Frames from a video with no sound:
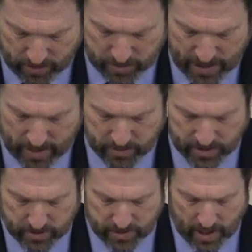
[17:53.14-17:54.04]
those
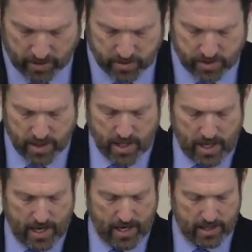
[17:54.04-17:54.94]
housing starts
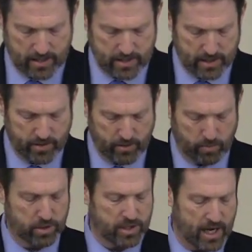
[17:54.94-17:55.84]
and that
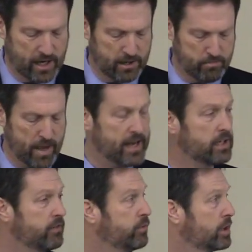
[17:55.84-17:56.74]
we're staying
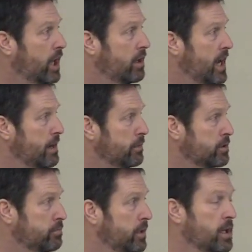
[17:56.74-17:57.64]
competitive with our
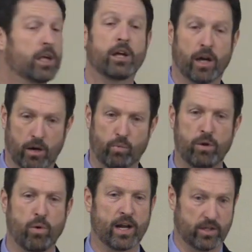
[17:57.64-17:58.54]
neighbors, but
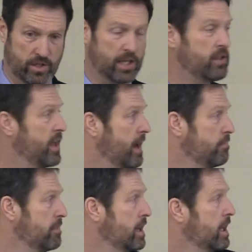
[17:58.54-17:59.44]
we want to see
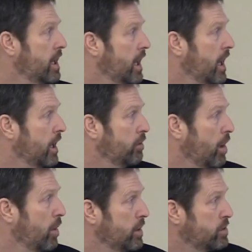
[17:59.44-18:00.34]
them
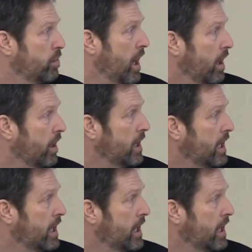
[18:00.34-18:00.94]
grow as well.